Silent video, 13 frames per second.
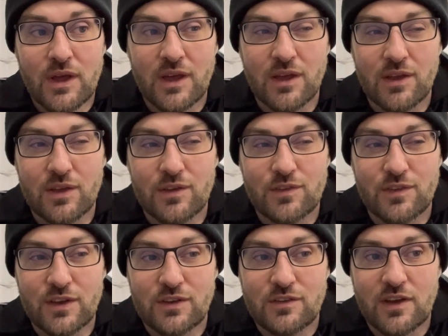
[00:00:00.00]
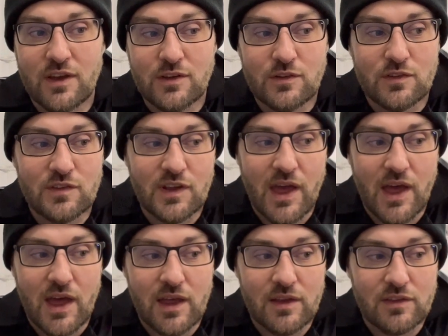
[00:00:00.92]
is needing changed
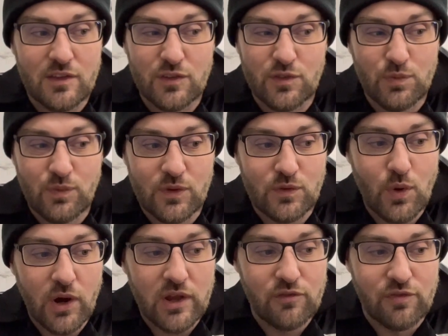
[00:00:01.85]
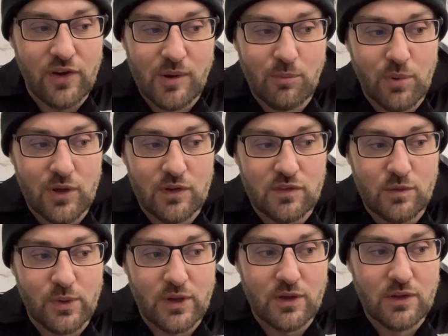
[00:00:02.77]
and it's working fine, but it's
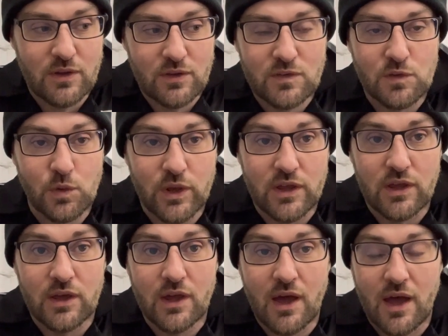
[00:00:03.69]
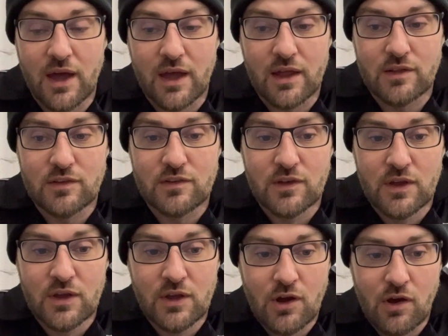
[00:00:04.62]
a bit squeaky and
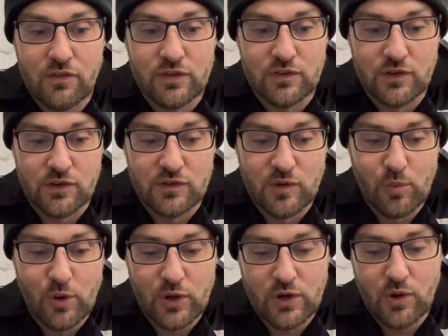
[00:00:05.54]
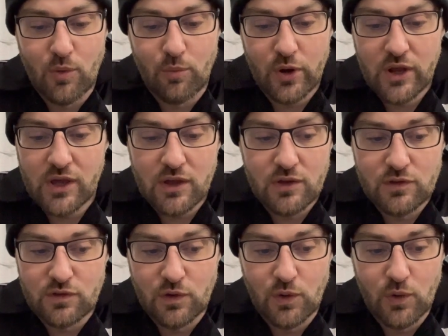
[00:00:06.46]
obviously at some point it will break.
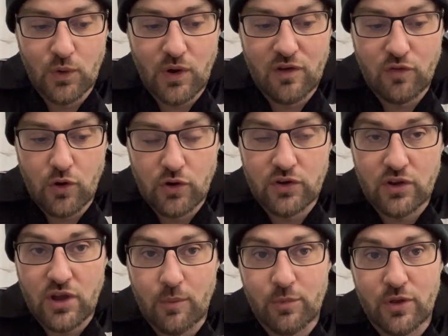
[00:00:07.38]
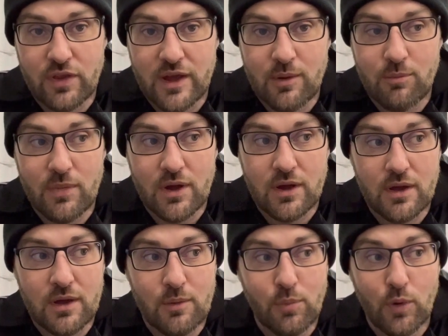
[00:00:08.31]
So I've ordered a couple of them,
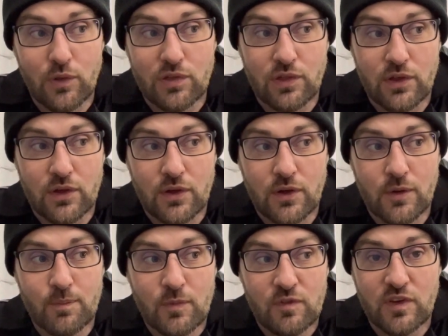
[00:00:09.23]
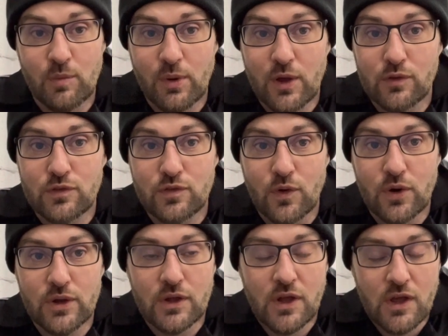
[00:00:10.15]
both the V-belts
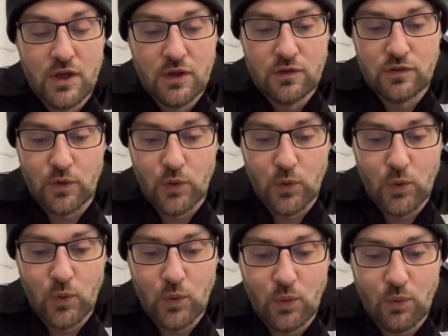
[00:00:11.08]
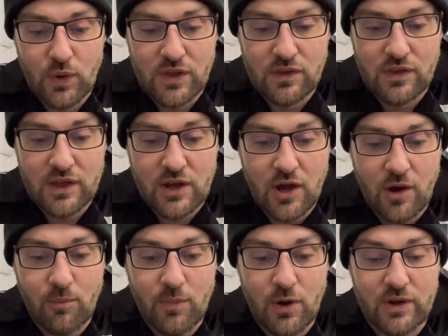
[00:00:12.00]
for it, so when they
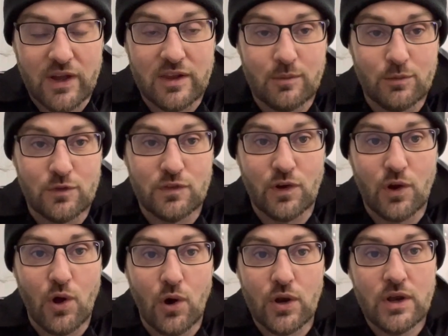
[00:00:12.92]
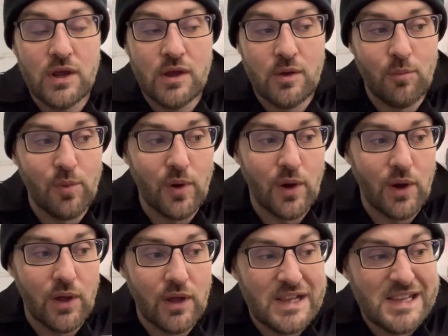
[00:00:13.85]
come I'll get them stuck on.
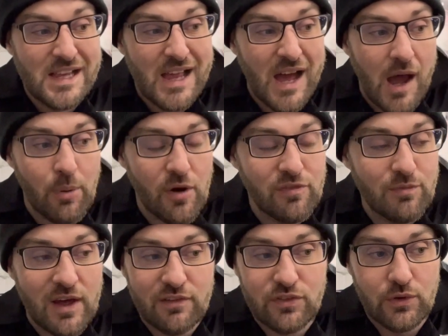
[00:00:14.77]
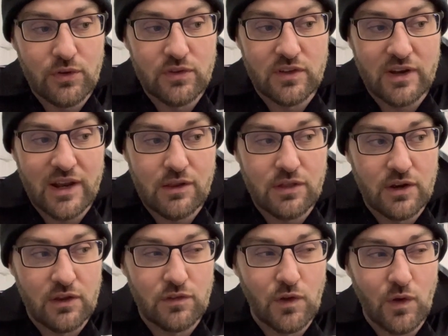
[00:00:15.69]
But apart from that, I've not really done
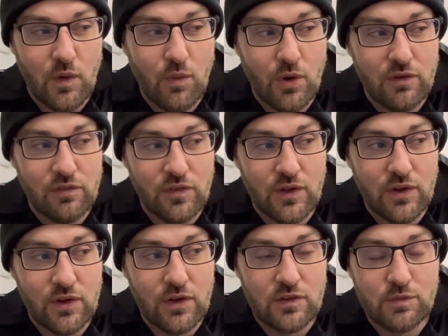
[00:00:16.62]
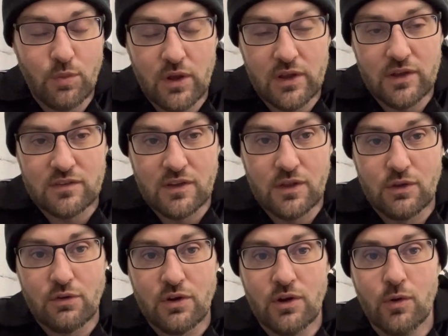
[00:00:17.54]
anything. I took one of the spotlights out
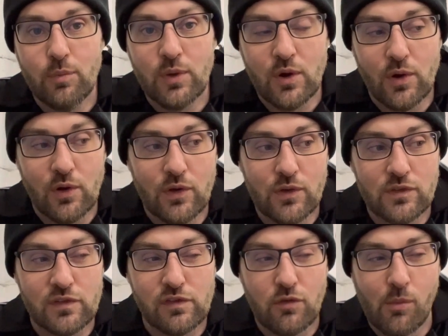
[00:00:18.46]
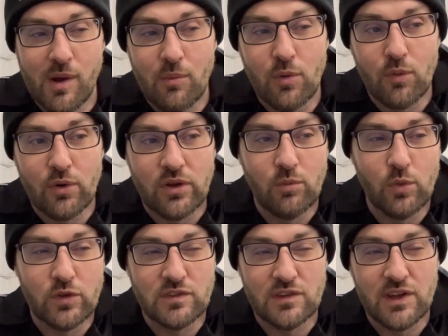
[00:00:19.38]
the grille because if you remember, one of them
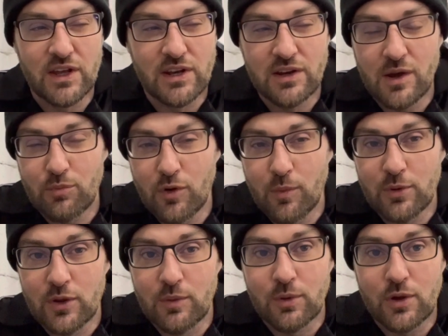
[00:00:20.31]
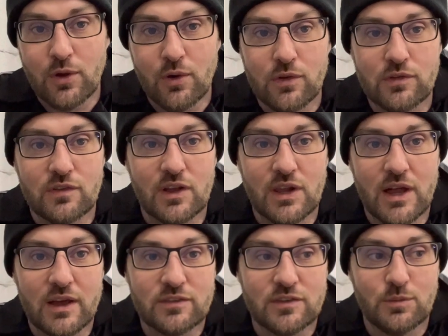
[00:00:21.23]
wasn't lining up properly because the
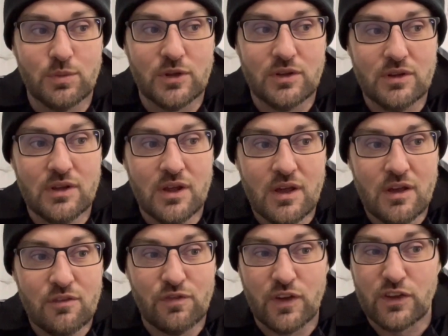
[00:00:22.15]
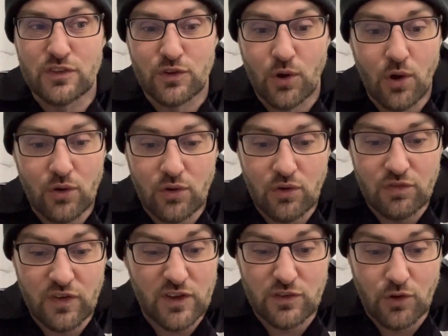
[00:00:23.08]
glass had been fixed on
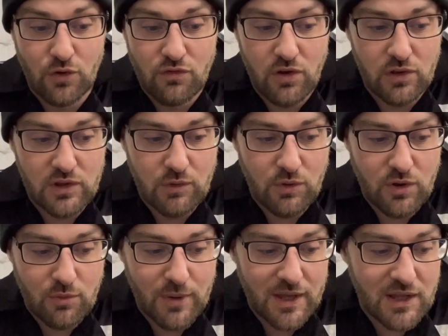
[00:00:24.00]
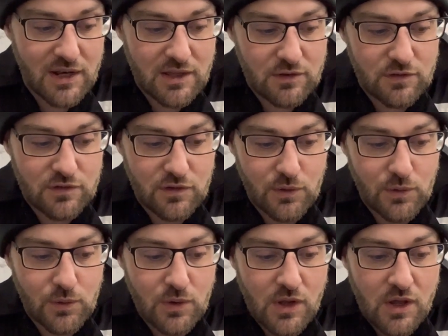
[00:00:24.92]
wrongly when they were making it.
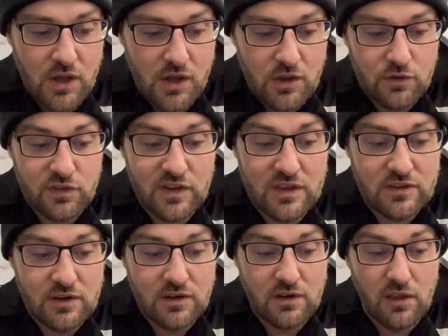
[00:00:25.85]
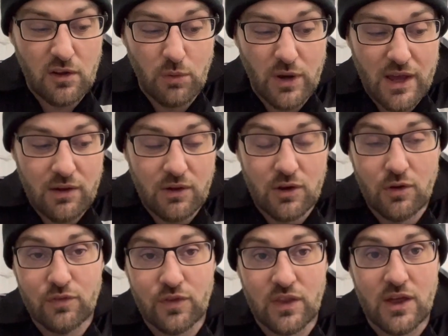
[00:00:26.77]
So they're sending another one out and
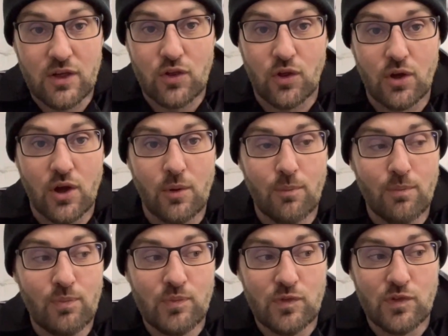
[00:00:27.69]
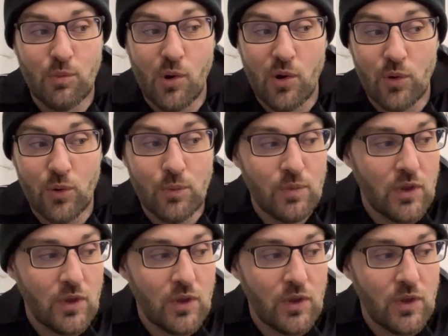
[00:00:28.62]
hopefully that should come tomorrow.